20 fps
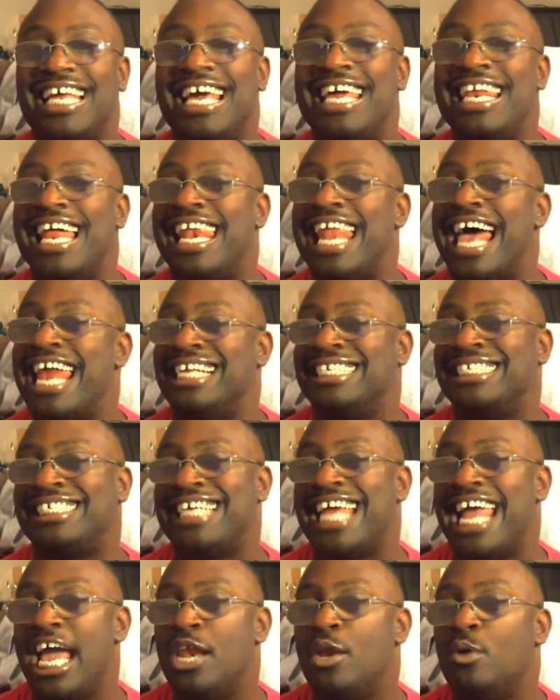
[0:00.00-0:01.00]
and a lot of
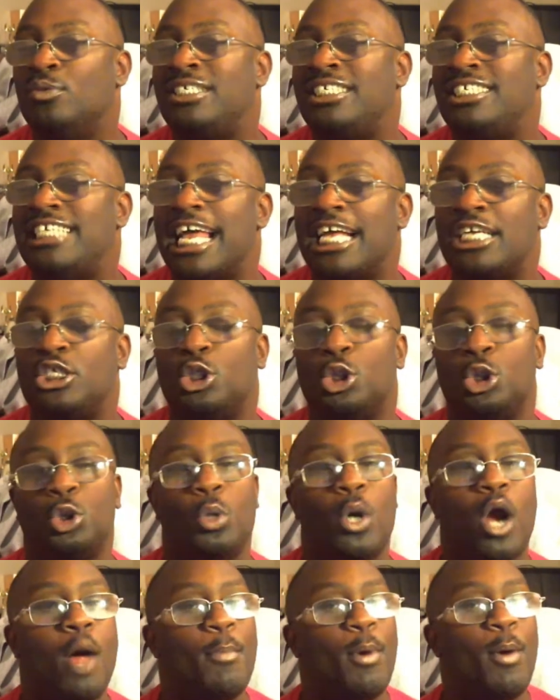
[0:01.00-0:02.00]
scandal, sex,
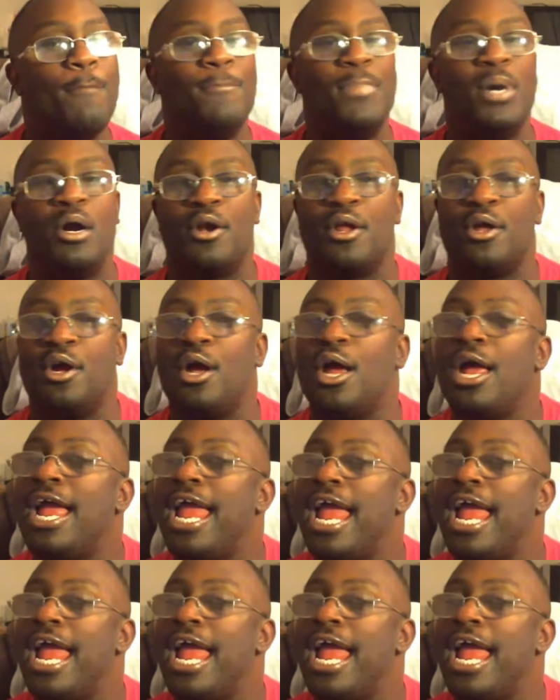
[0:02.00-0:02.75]
drama, murder.